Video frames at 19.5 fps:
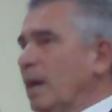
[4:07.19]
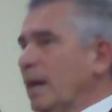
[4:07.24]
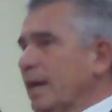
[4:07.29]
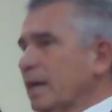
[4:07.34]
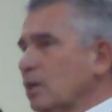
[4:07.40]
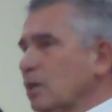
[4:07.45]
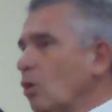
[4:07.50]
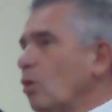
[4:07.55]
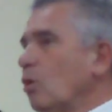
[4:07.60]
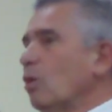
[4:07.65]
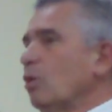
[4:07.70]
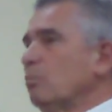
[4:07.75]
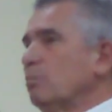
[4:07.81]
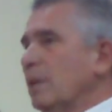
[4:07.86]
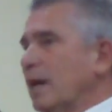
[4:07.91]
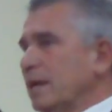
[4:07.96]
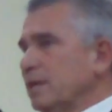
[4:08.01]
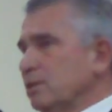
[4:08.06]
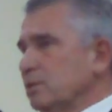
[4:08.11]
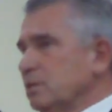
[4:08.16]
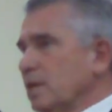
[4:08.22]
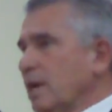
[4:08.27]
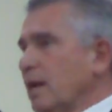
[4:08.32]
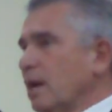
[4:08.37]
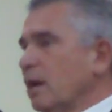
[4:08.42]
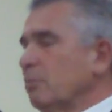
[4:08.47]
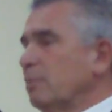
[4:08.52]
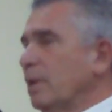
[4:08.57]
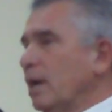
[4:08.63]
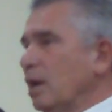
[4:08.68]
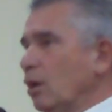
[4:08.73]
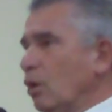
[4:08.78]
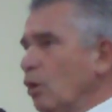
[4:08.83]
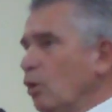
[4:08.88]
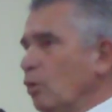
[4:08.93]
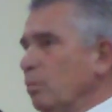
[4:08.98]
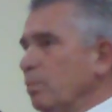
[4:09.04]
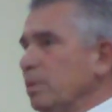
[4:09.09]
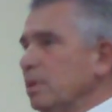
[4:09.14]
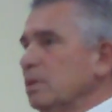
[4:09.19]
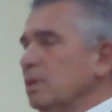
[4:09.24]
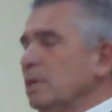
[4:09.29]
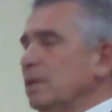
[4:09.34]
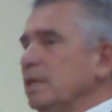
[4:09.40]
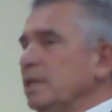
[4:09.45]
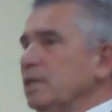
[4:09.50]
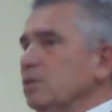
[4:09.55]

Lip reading: My goal, my desire, my hope